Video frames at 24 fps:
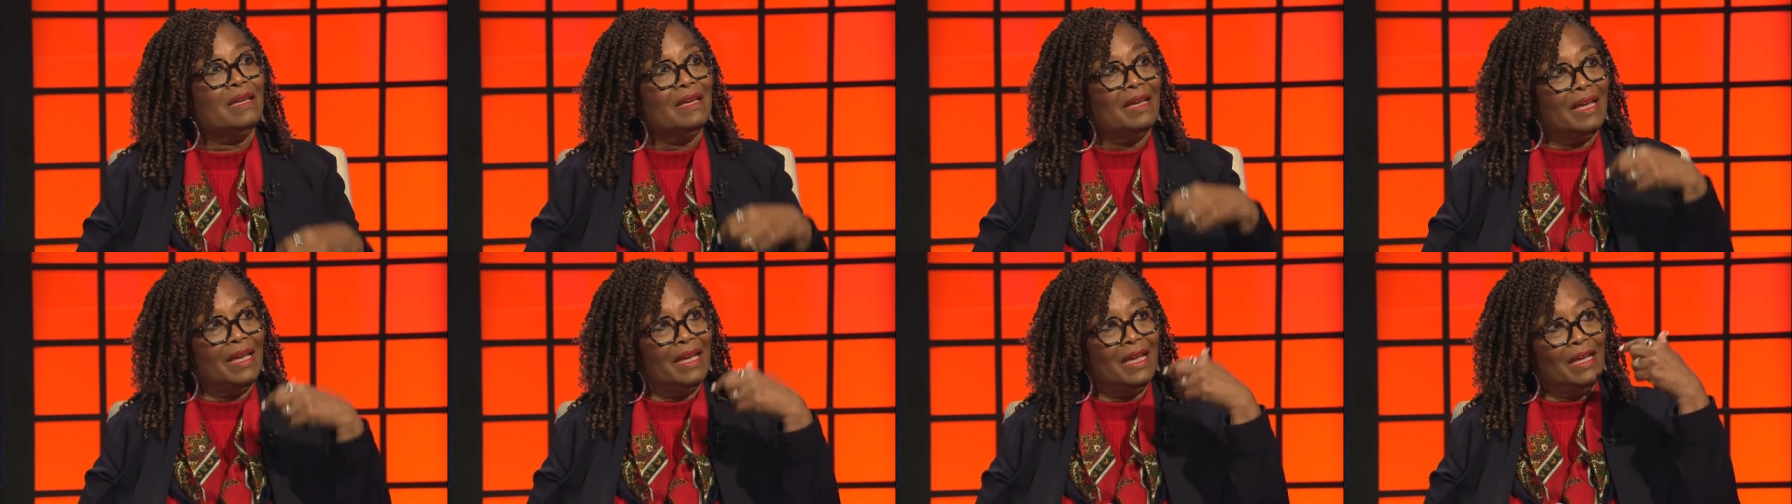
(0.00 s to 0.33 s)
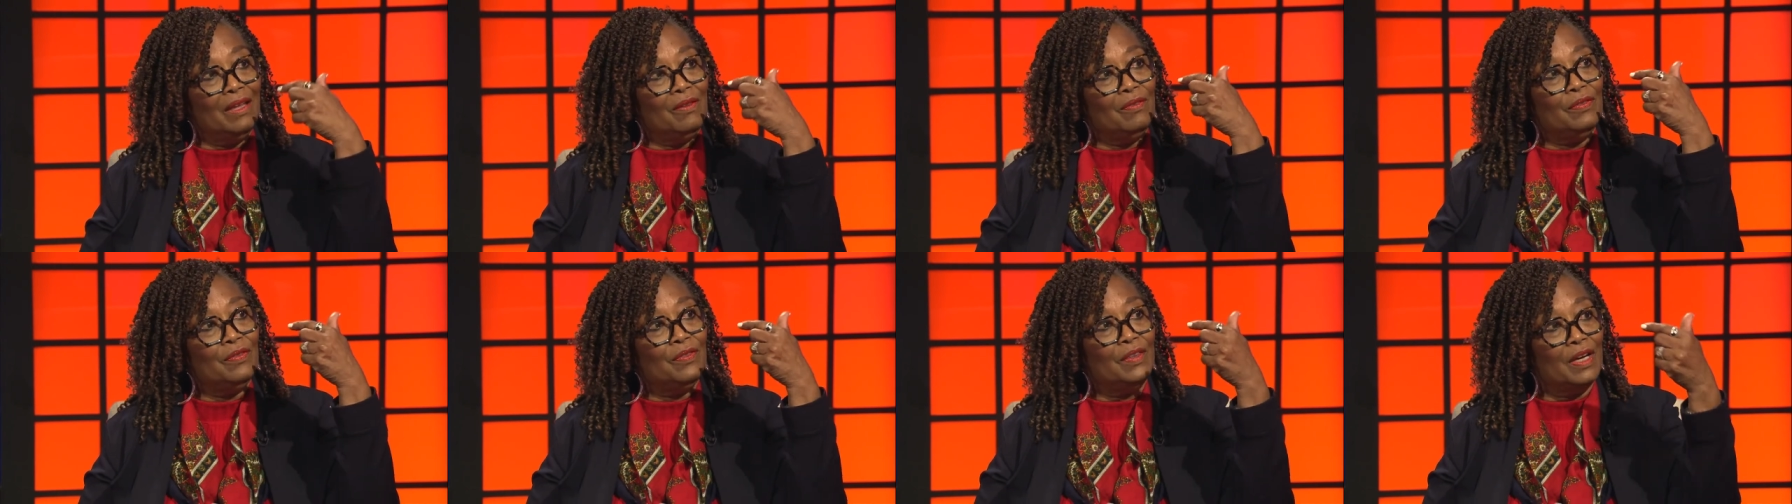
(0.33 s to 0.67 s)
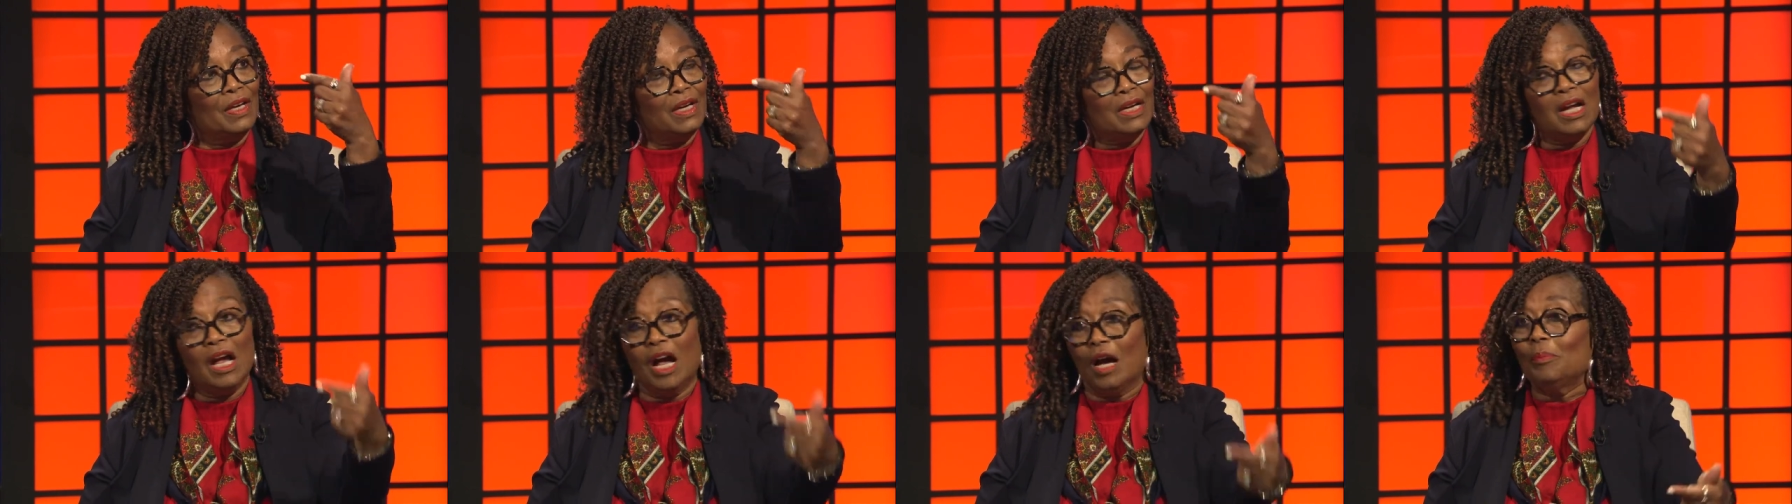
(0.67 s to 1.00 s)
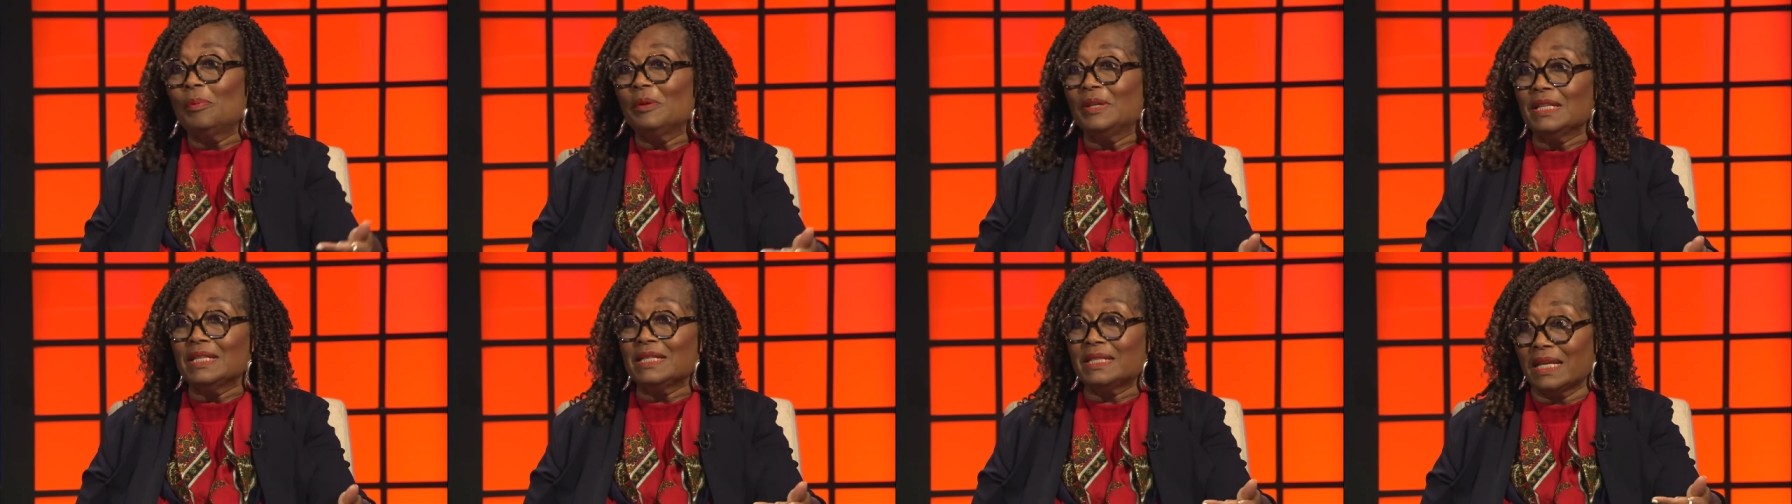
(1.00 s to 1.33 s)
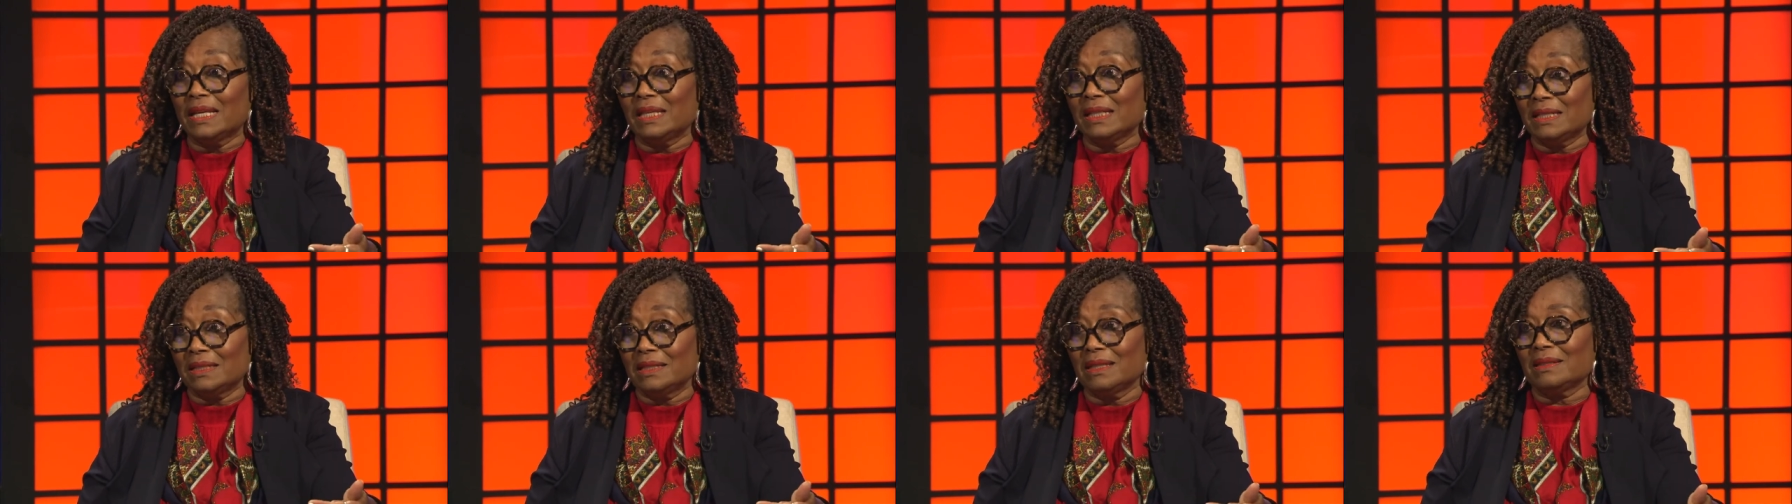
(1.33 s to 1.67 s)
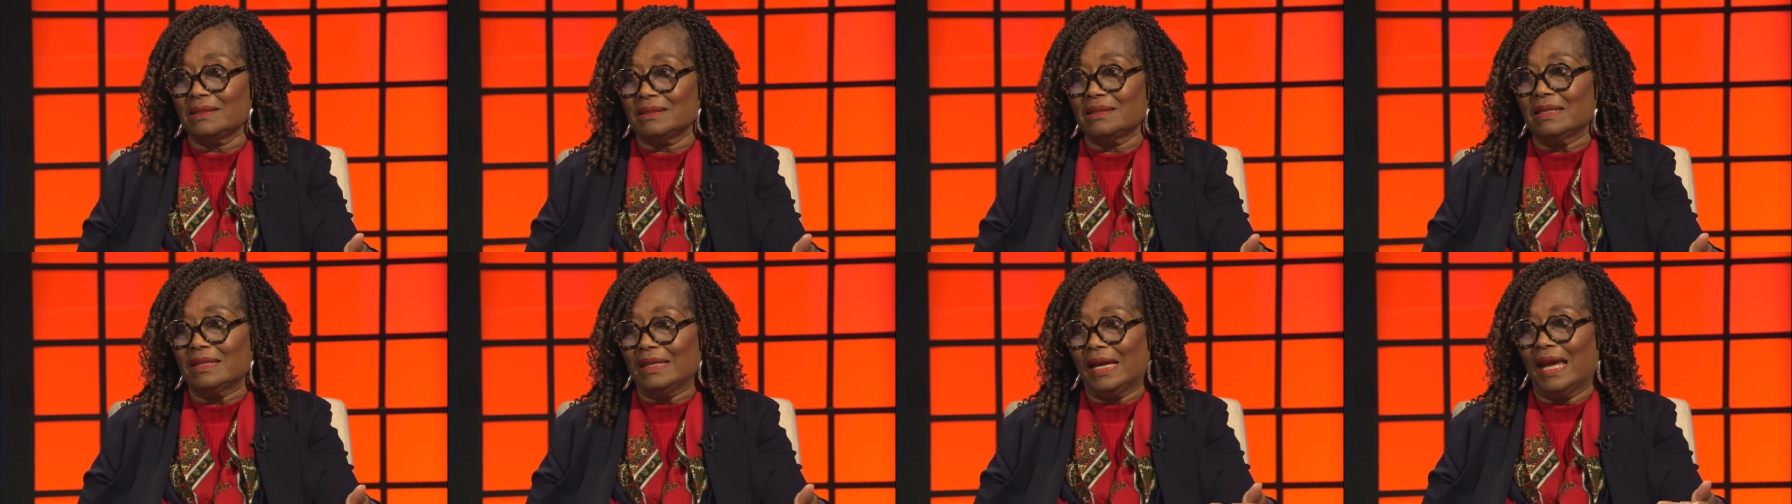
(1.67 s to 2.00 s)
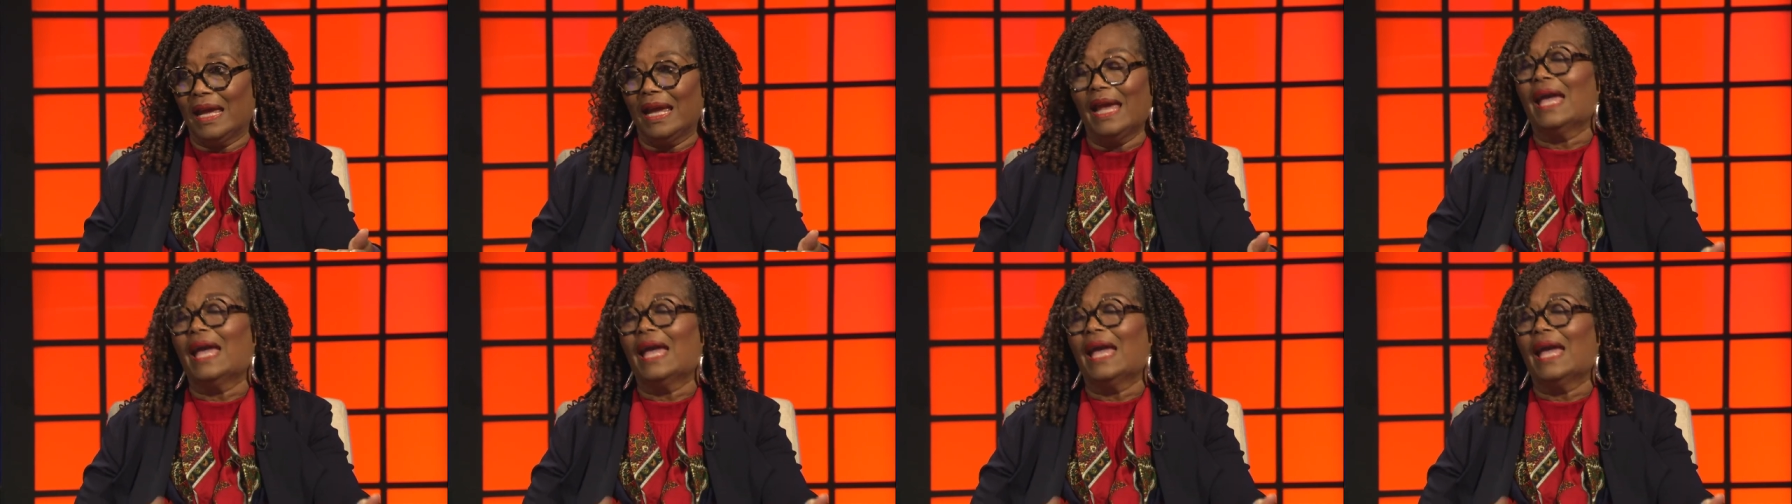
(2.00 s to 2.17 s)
in the companies that exist today